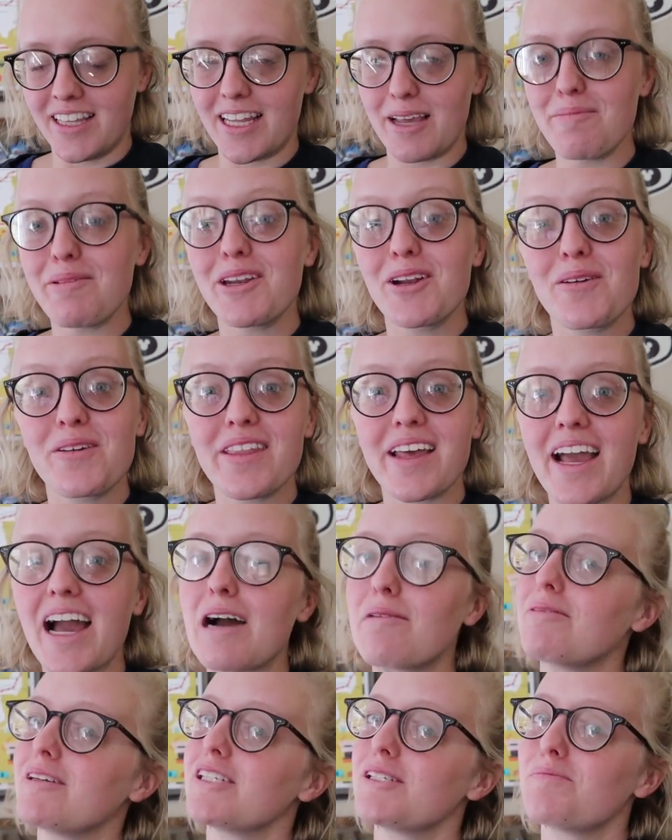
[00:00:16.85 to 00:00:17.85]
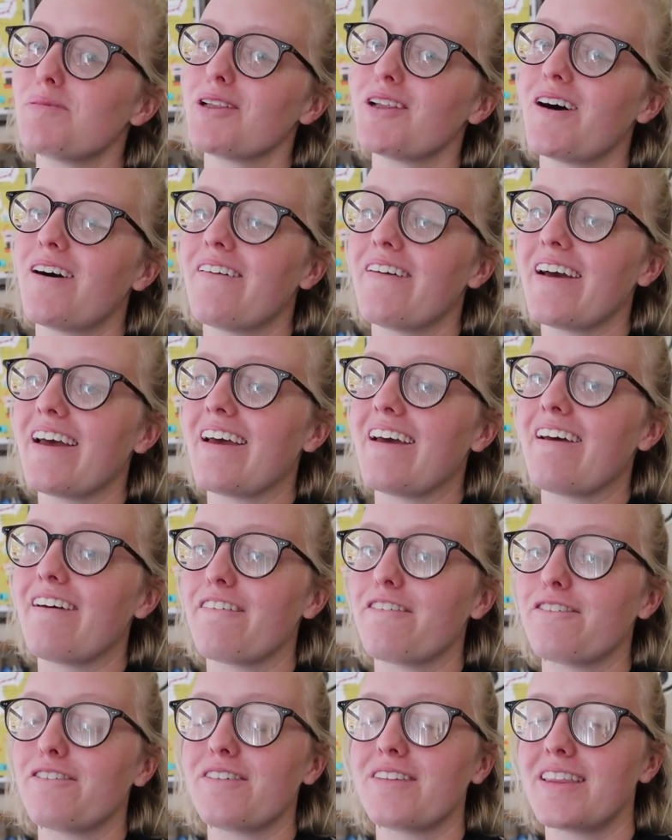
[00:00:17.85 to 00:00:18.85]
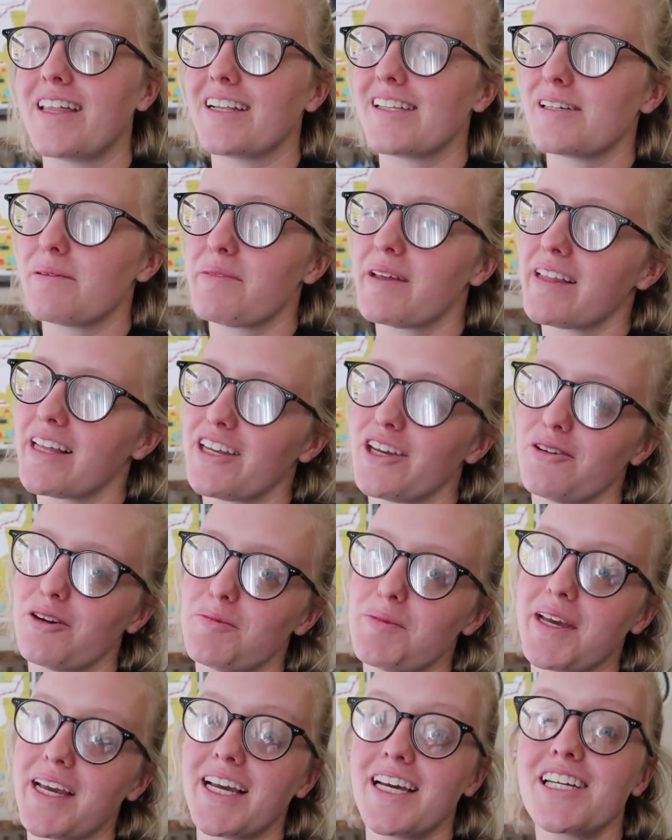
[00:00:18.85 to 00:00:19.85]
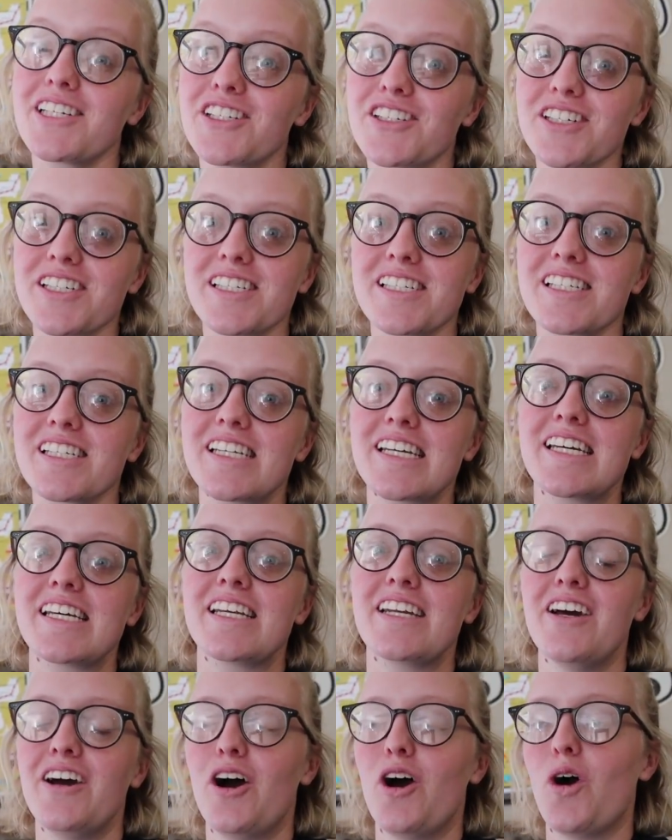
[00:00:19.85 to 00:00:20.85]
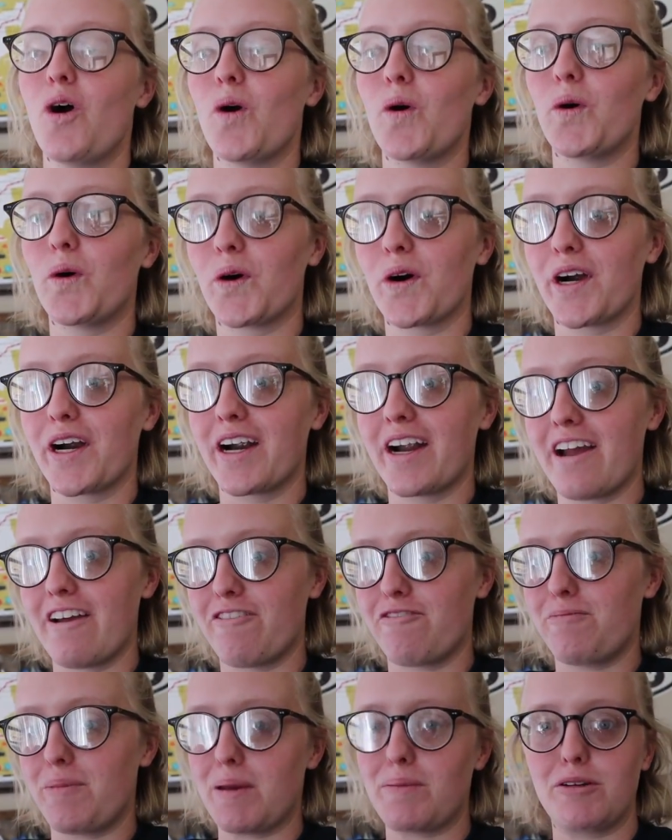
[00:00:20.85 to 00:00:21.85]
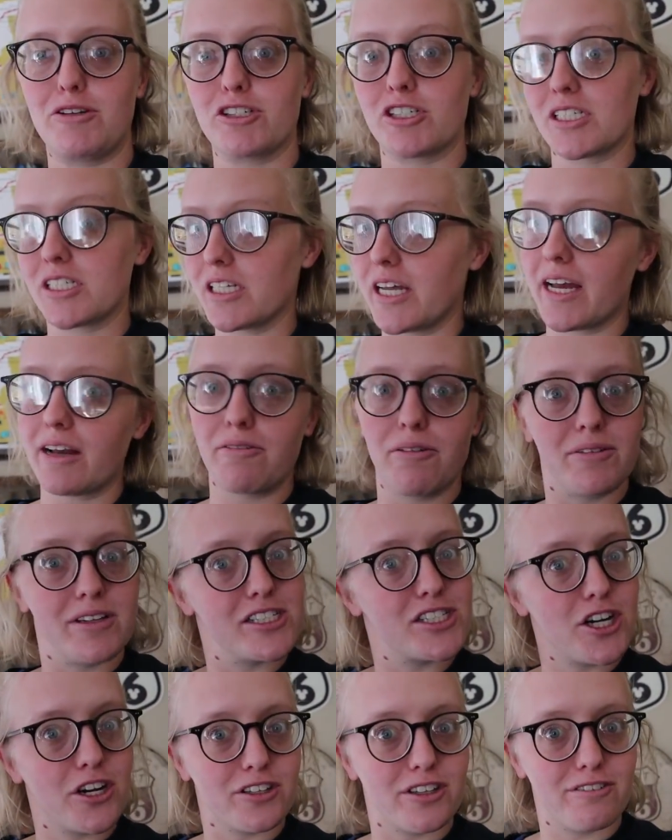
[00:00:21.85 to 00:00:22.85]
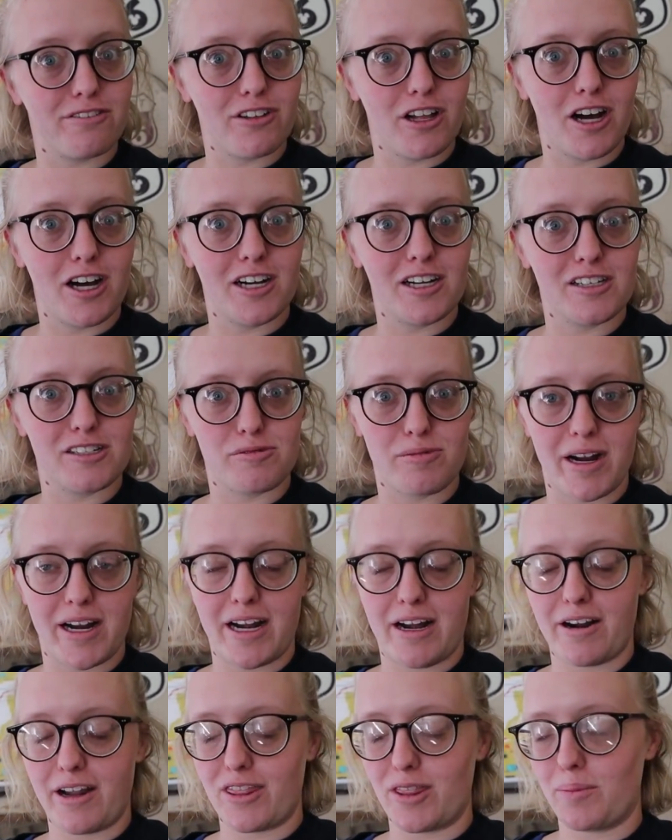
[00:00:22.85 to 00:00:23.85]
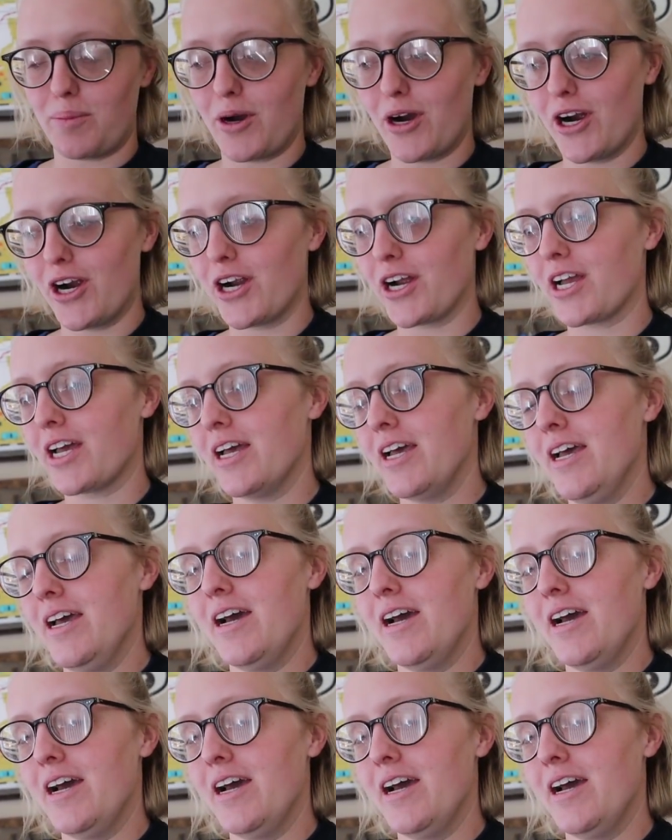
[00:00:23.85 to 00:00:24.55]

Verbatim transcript: Let me know in the comments below if that's something that you would be interested in, or if maybe you just like when we start the vlogs right out at the park.